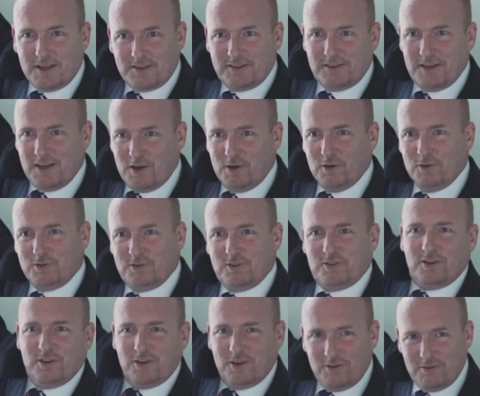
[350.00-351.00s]
ourselves
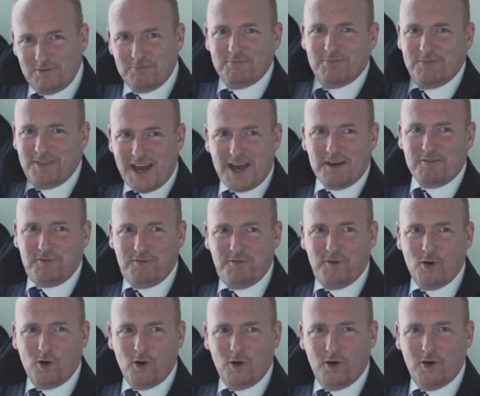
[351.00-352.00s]
to that
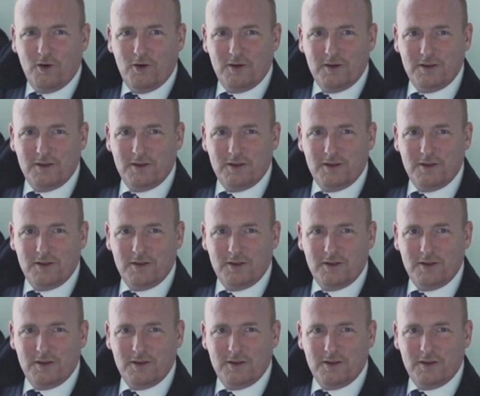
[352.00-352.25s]
4?